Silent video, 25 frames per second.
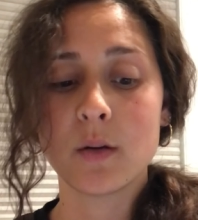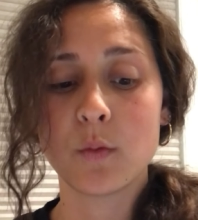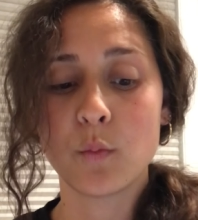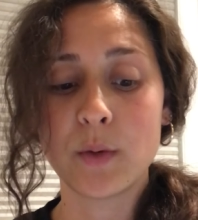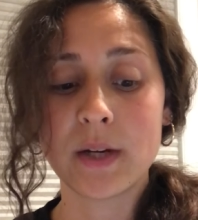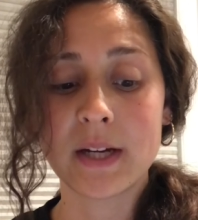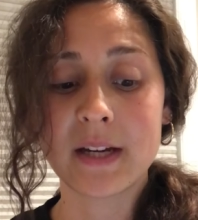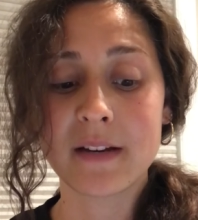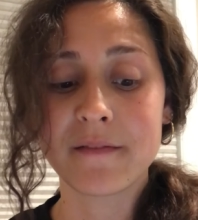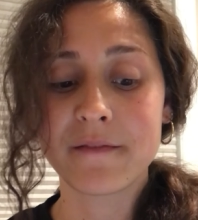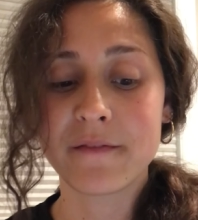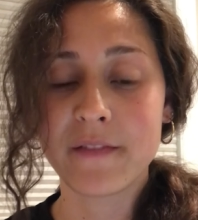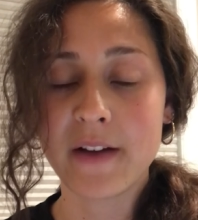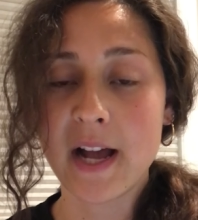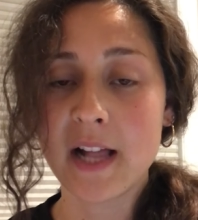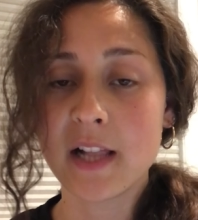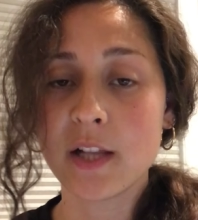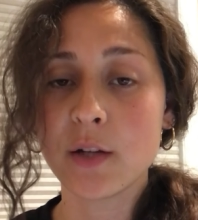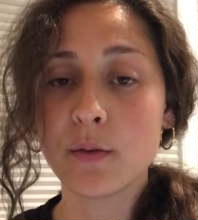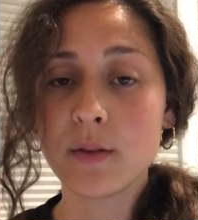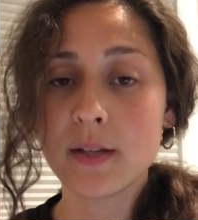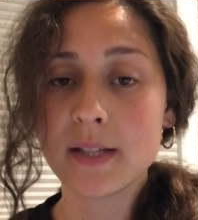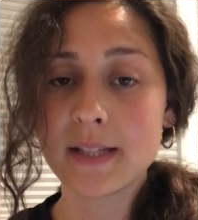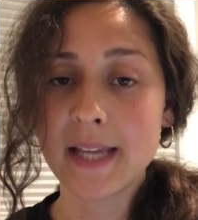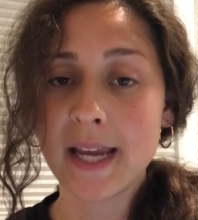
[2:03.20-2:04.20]
we can
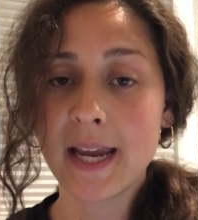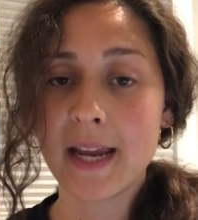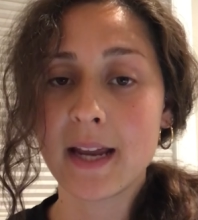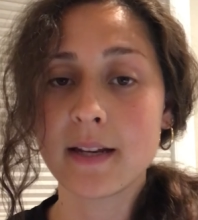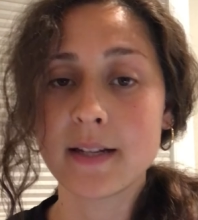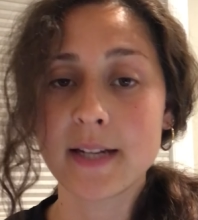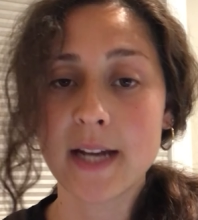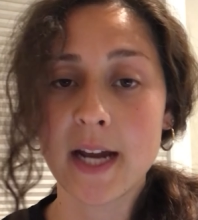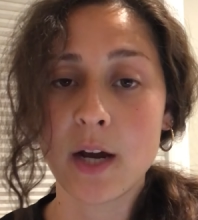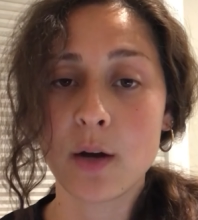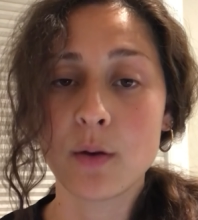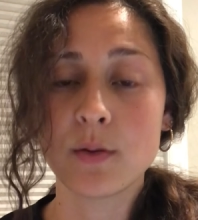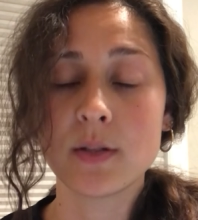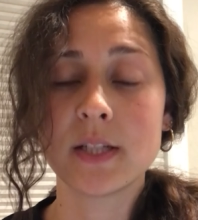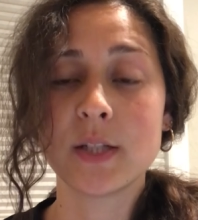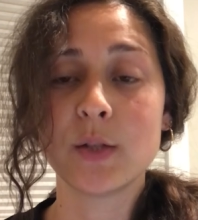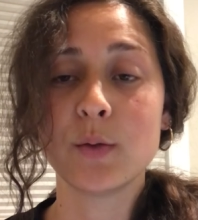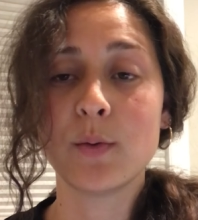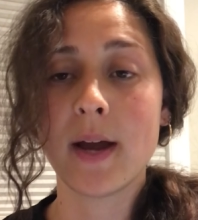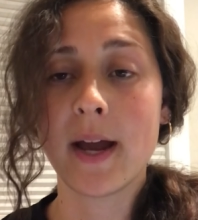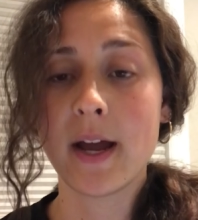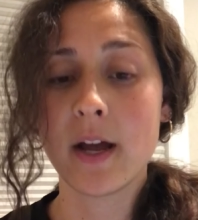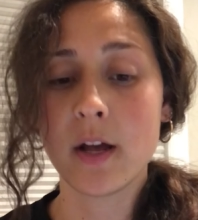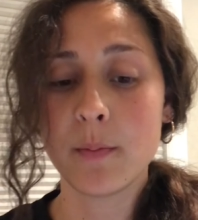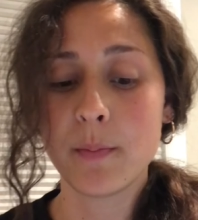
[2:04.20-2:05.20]
follow this handout to
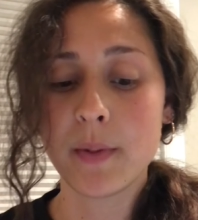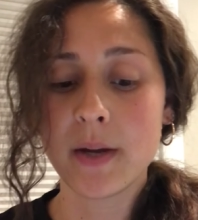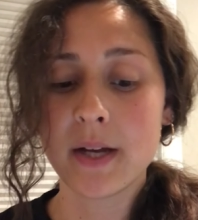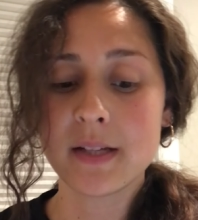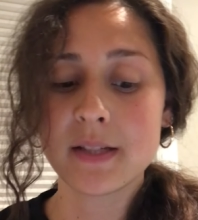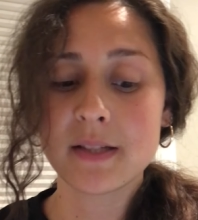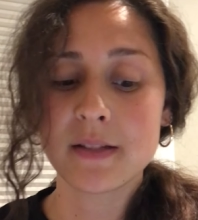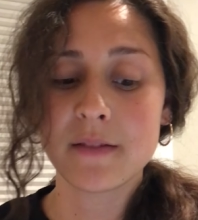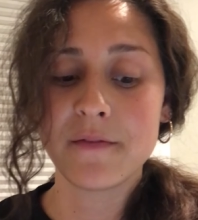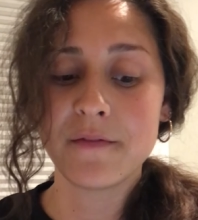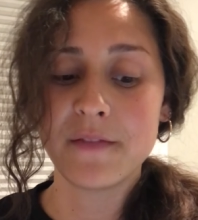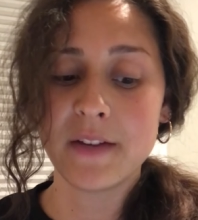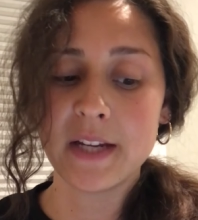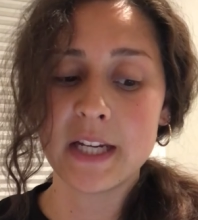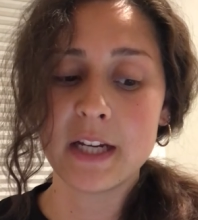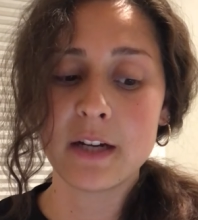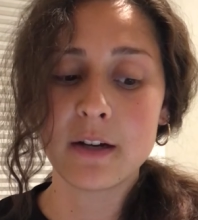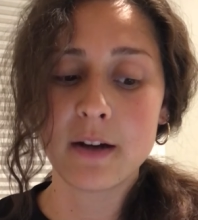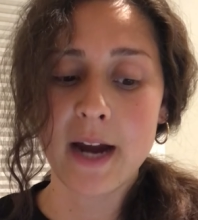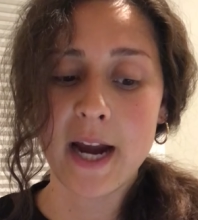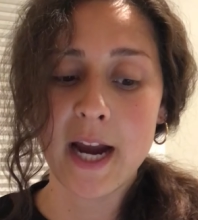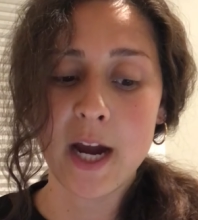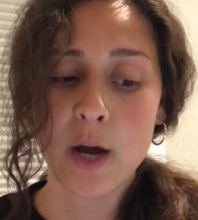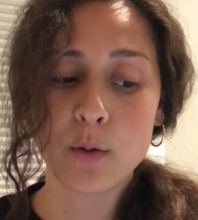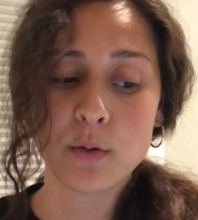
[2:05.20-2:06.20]
help us figure
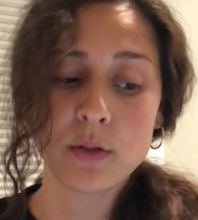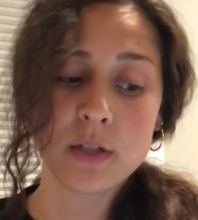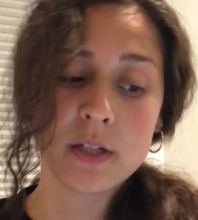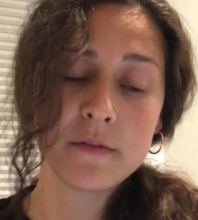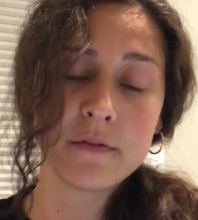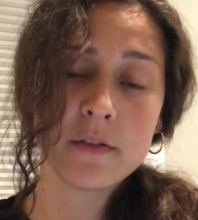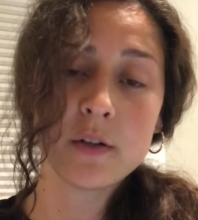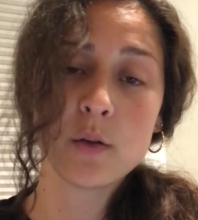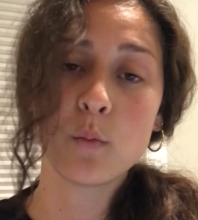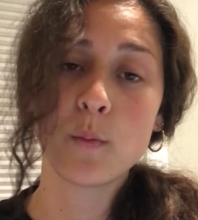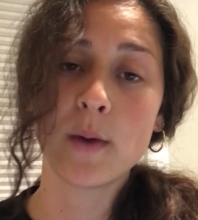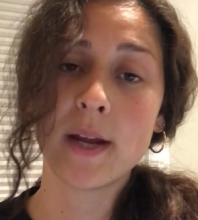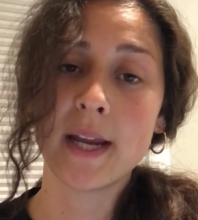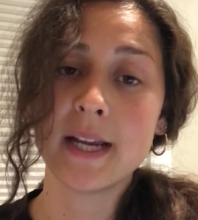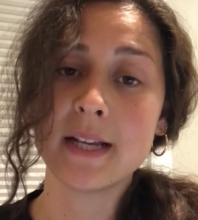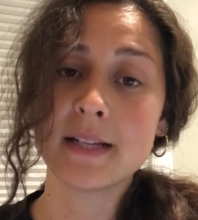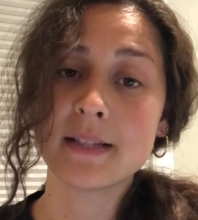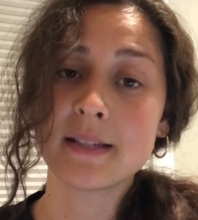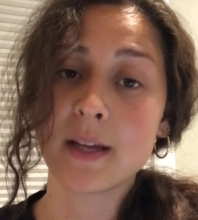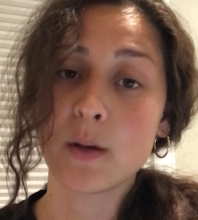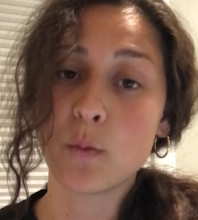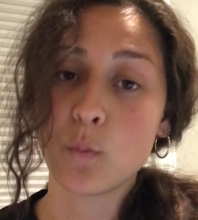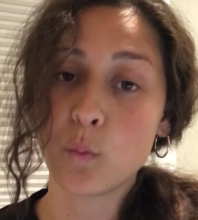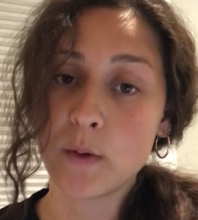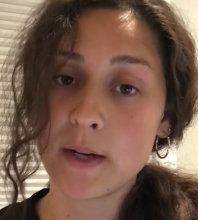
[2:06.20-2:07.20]
out different ways
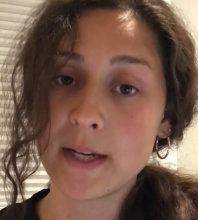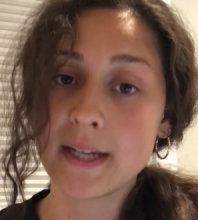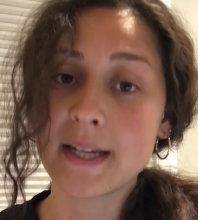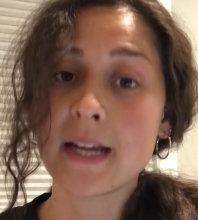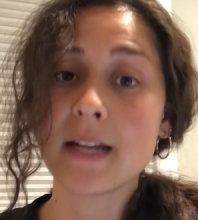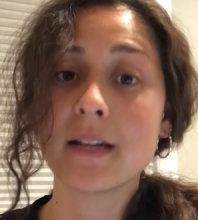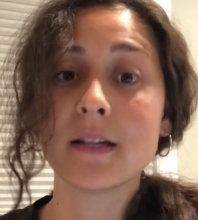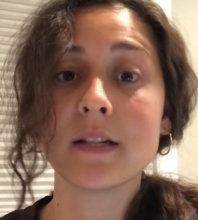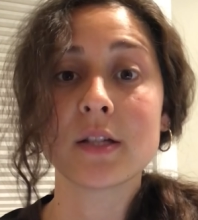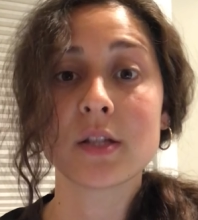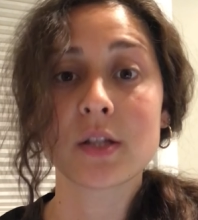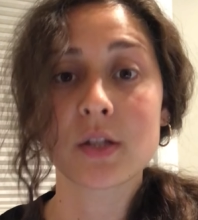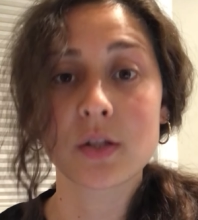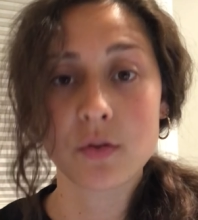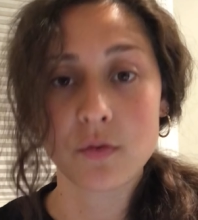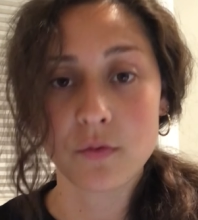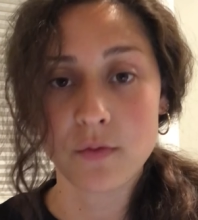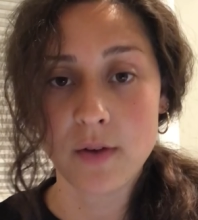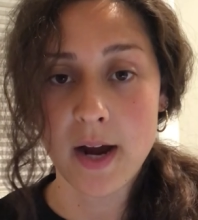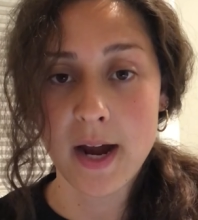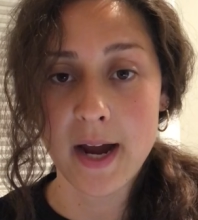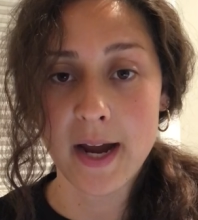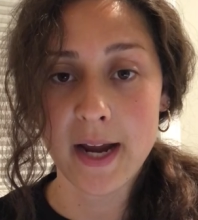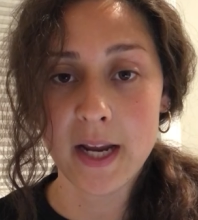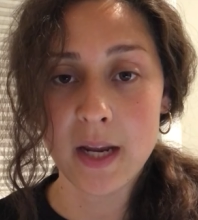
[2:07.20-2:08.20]
that we can
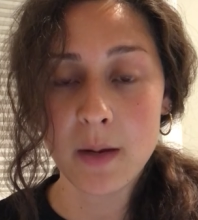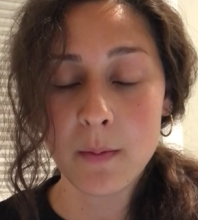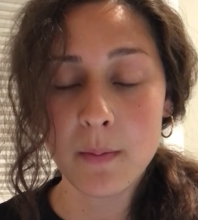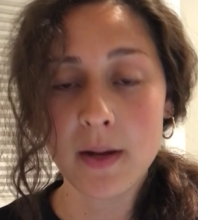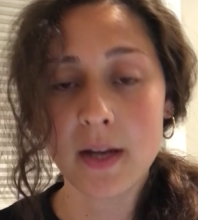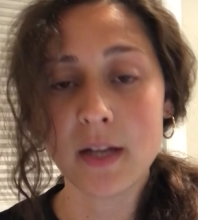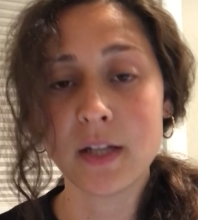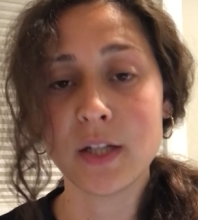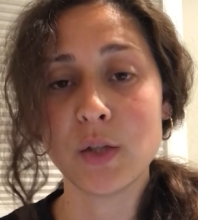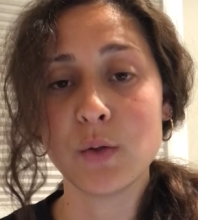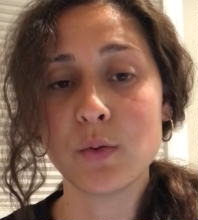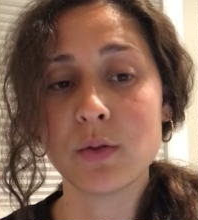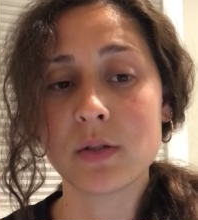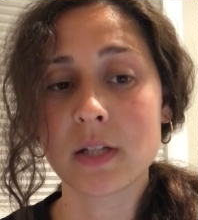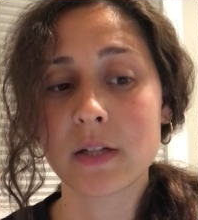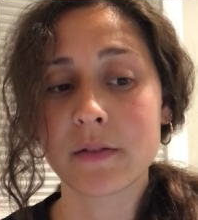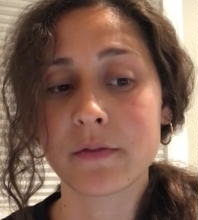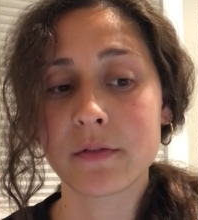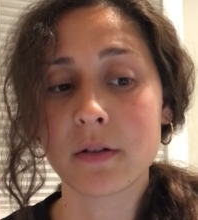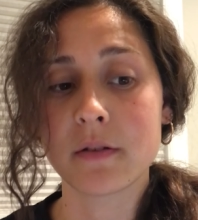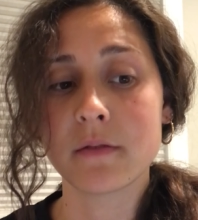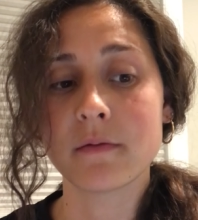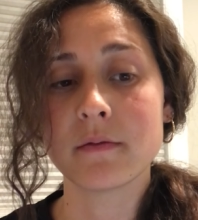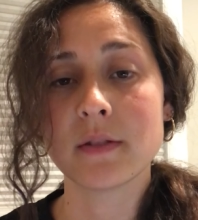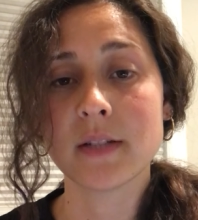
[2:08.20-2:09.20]
describe and use
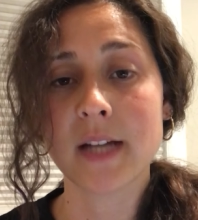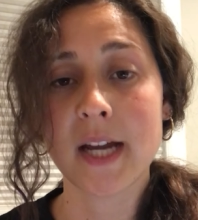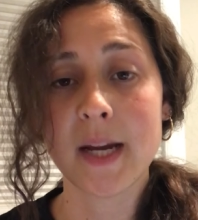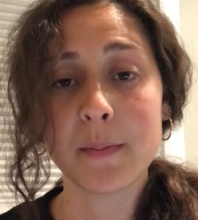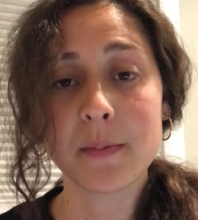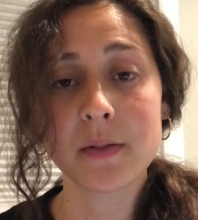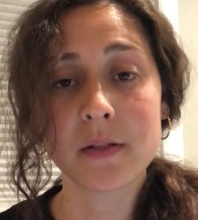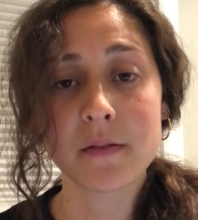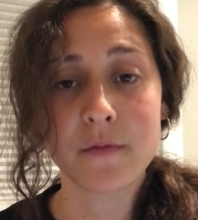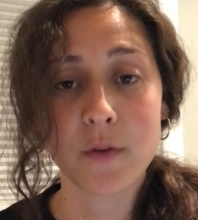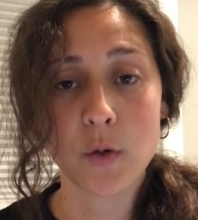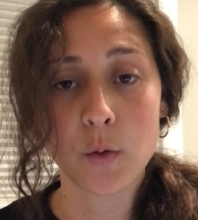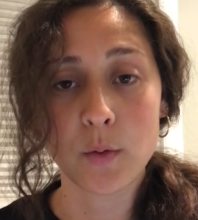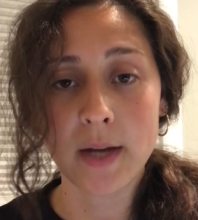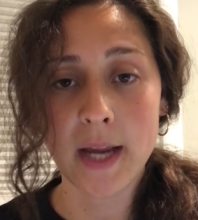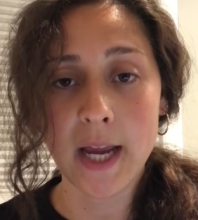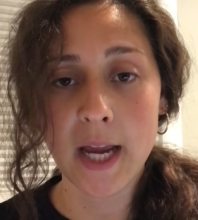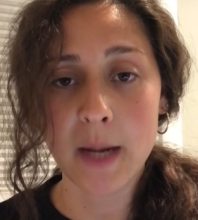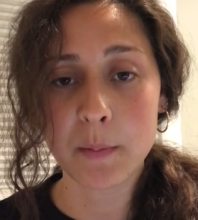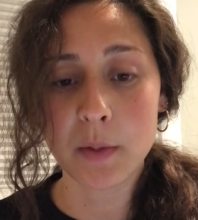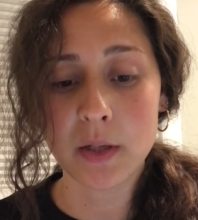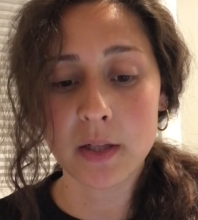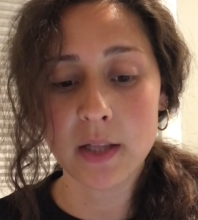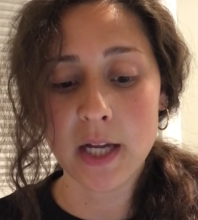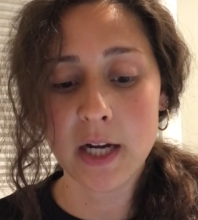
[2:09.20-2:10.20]
different types of
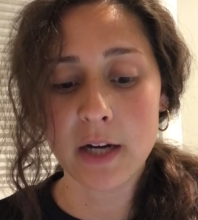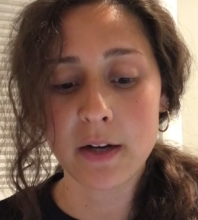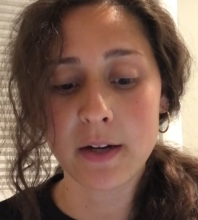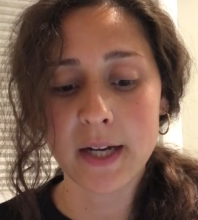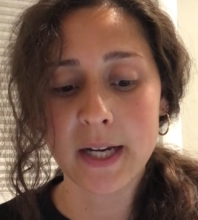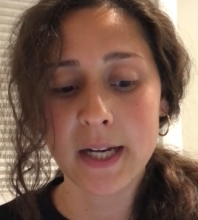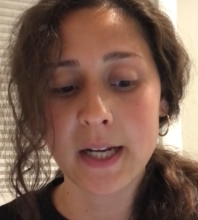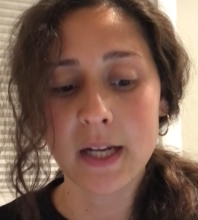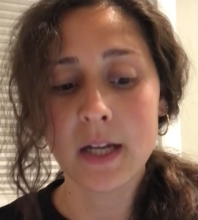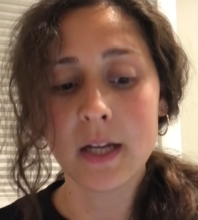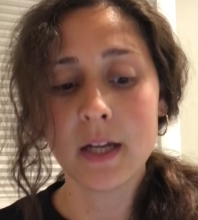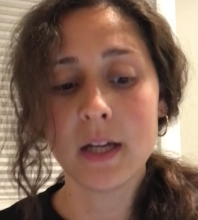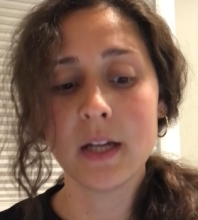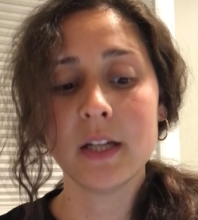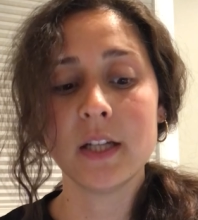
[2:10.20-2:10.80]
vocabulary,